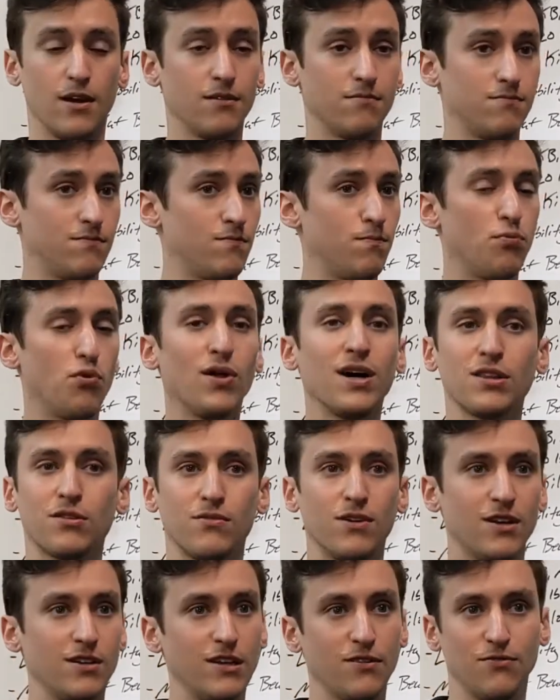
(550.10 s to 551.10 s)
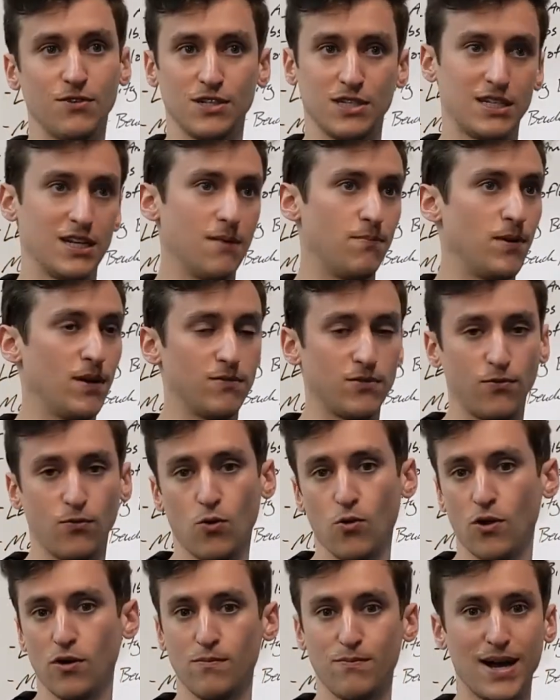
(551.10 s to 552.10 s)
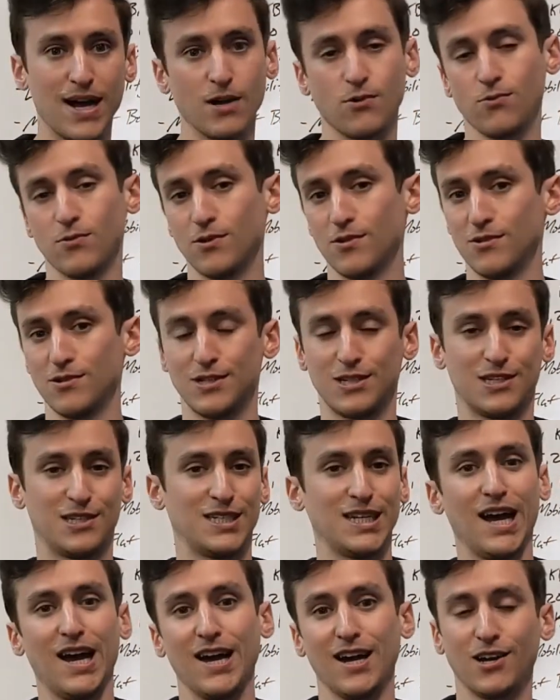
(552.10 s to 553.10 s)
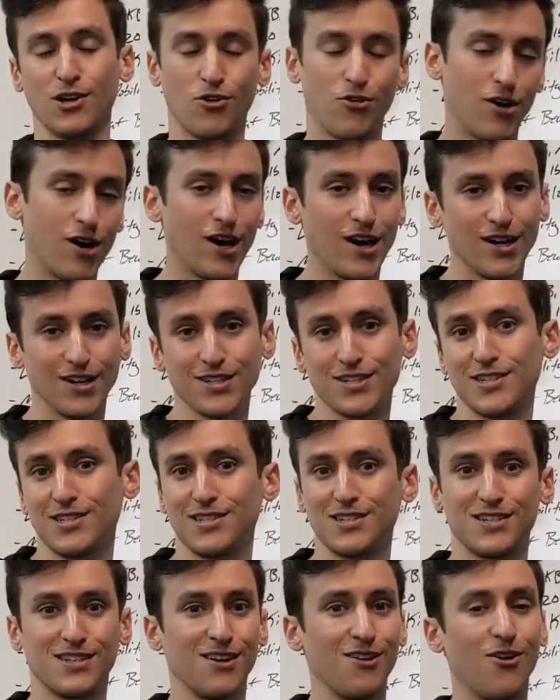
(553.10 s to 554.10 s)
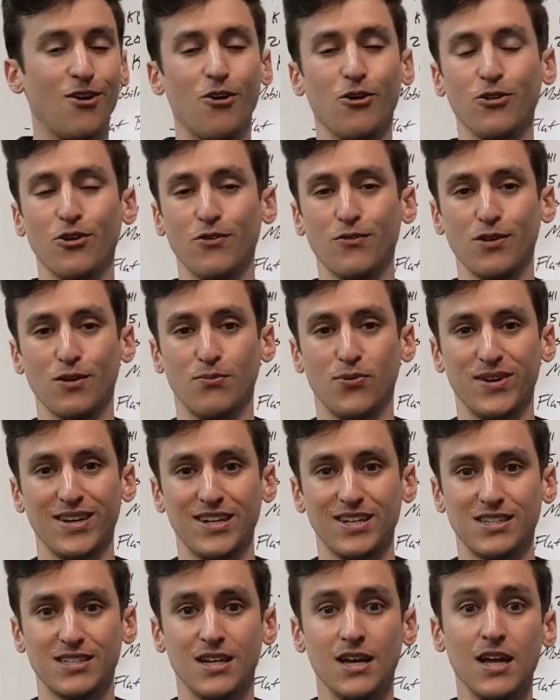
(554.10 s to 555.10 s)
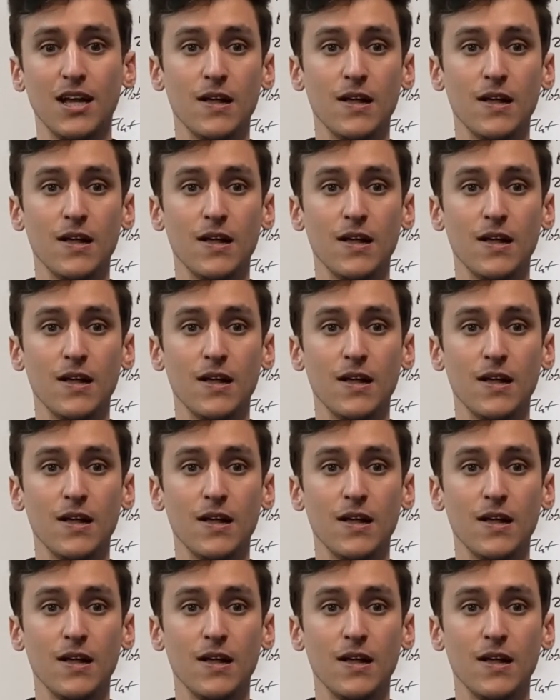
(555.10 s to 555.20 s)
a plethora of different step-ups, forward, backwards, side, cross, all over the place.